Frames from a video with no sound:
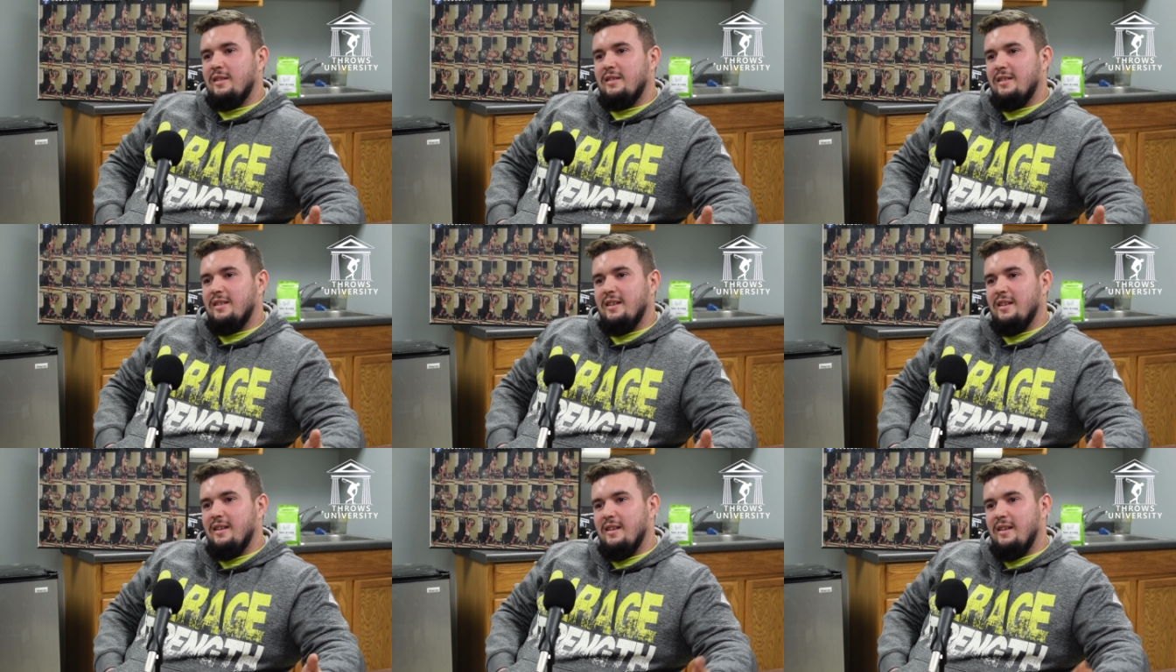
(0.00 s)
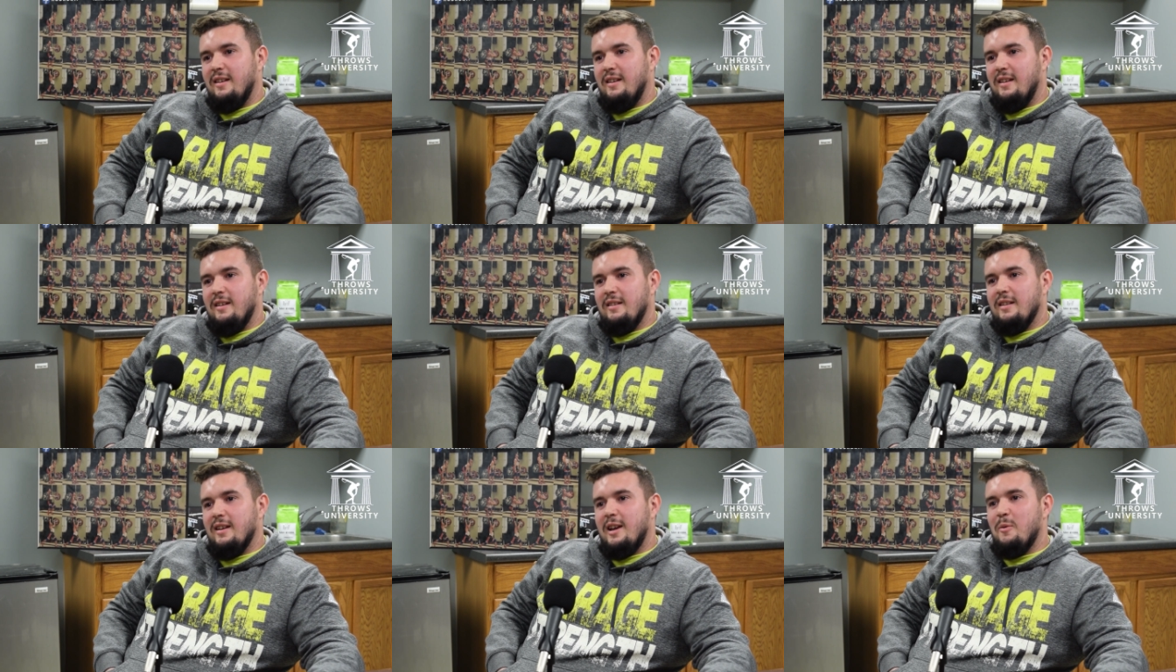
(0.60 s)
like
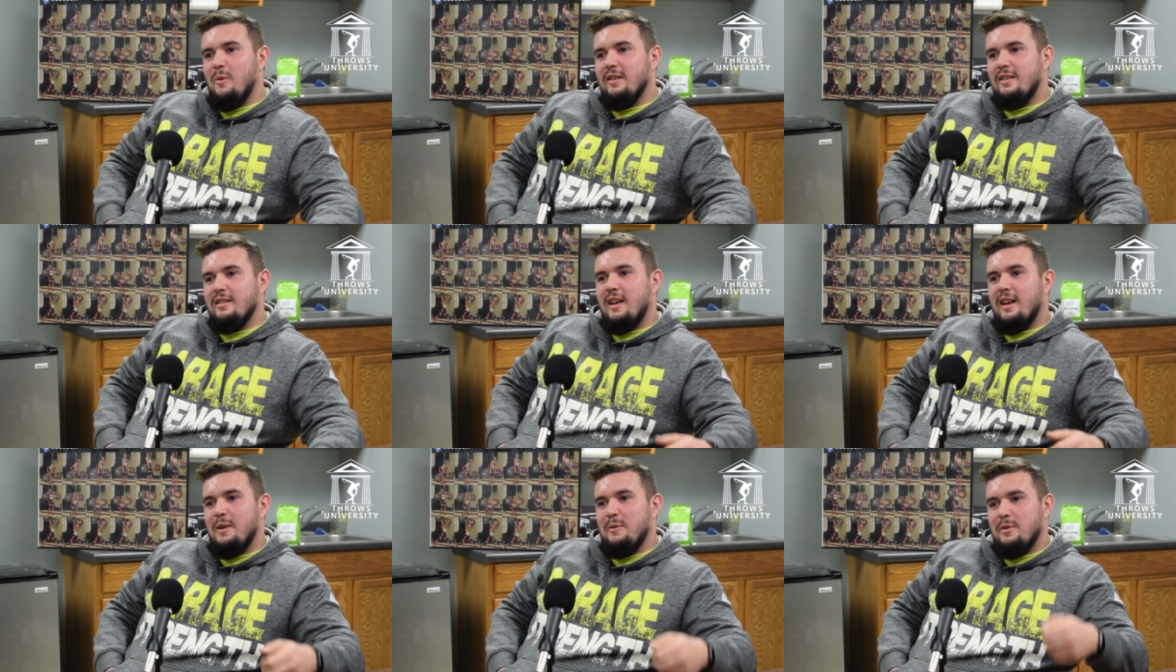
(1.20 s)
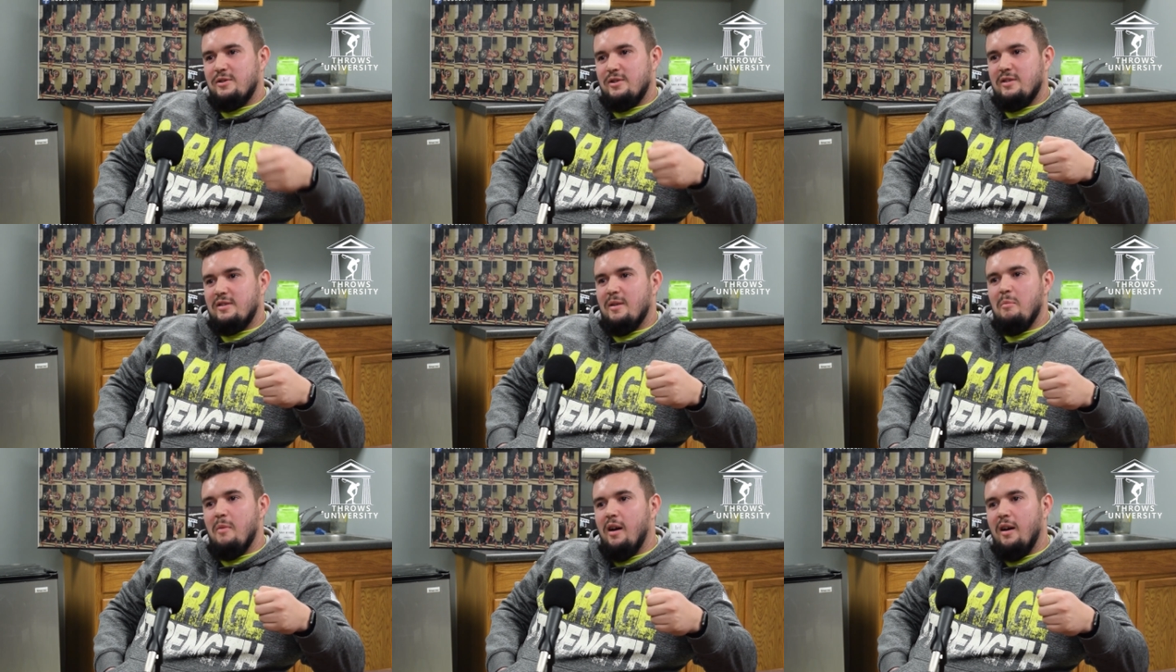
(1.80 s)
it wasn't like it was just
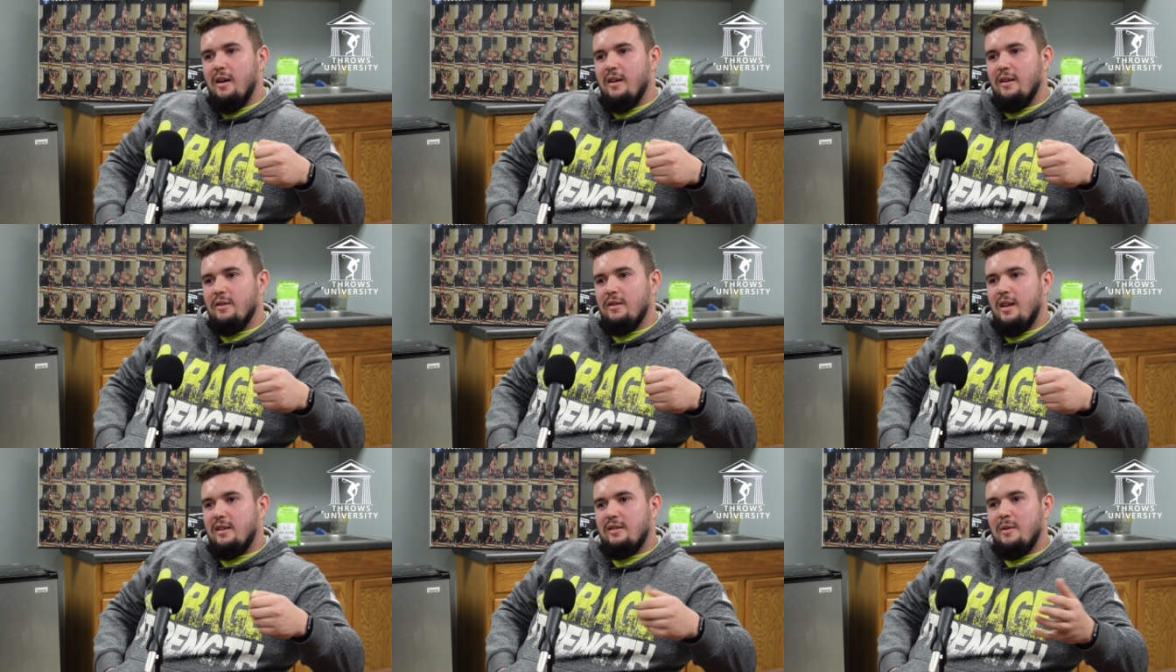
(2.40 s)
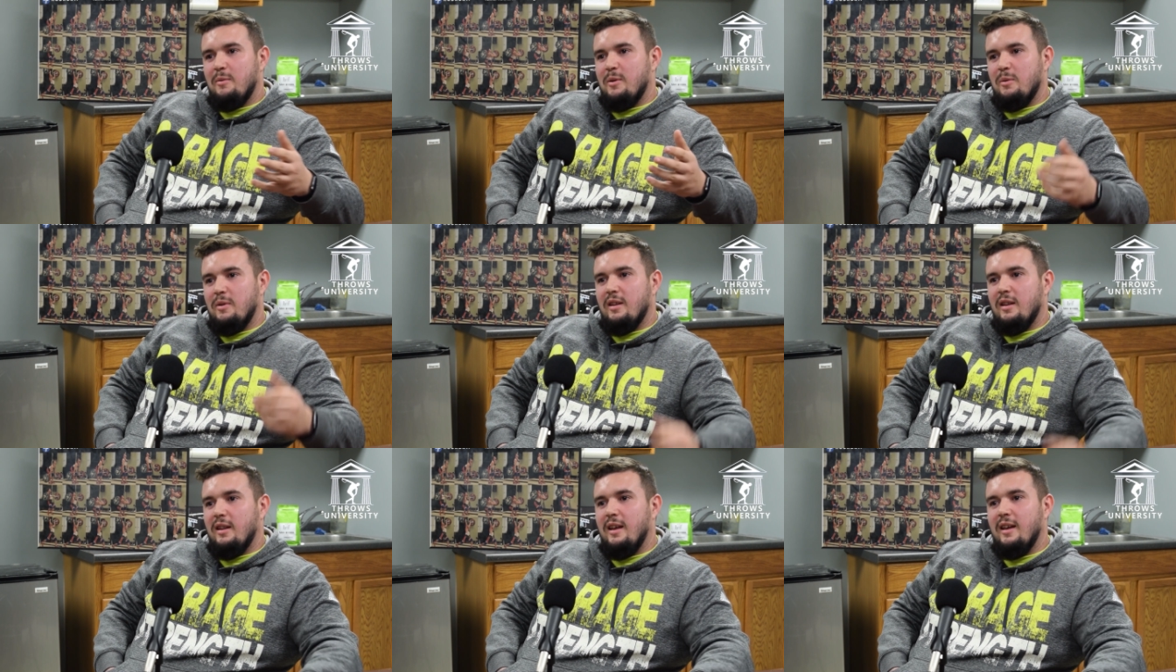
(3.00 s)
a mug or like something with
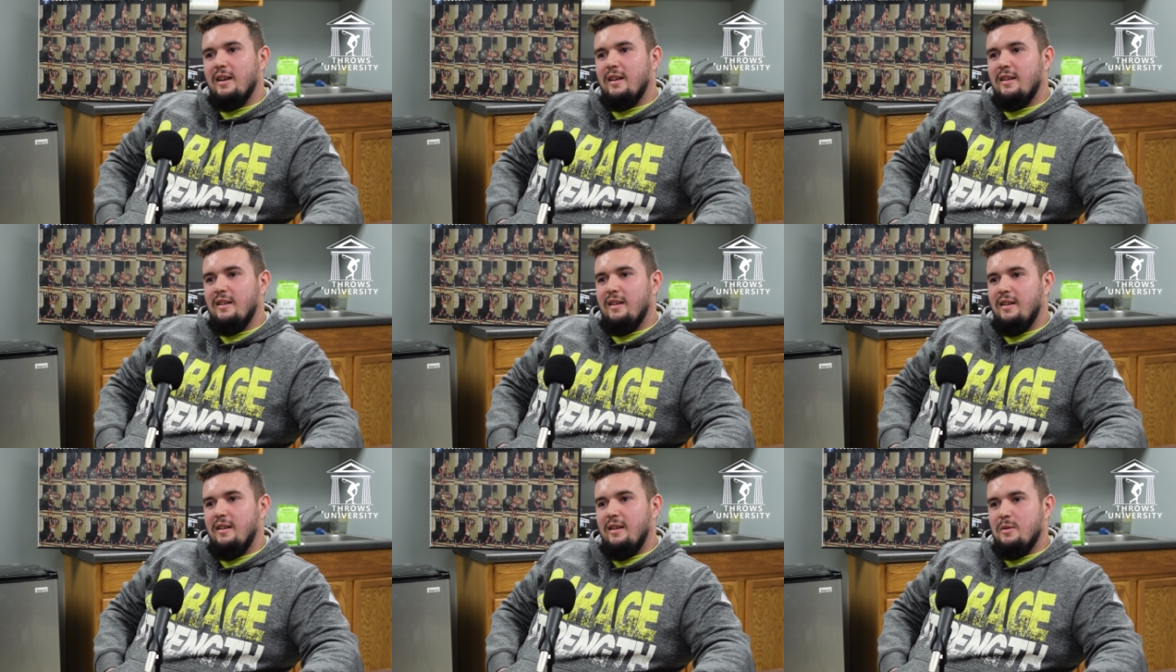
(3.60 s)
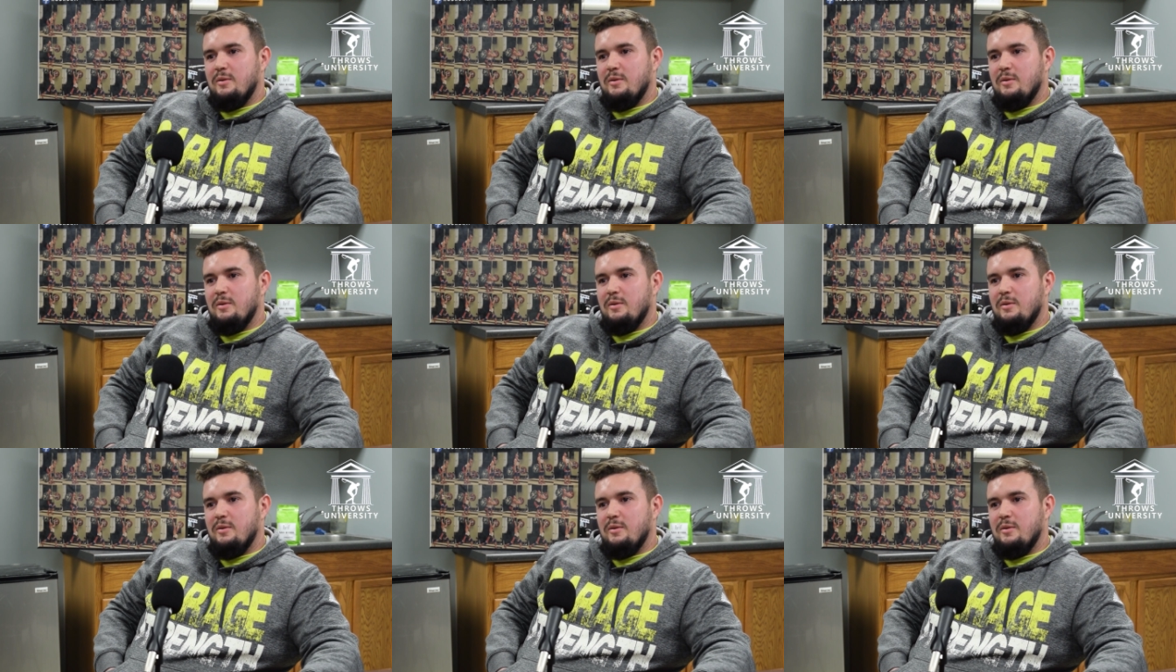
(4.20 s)
a lid.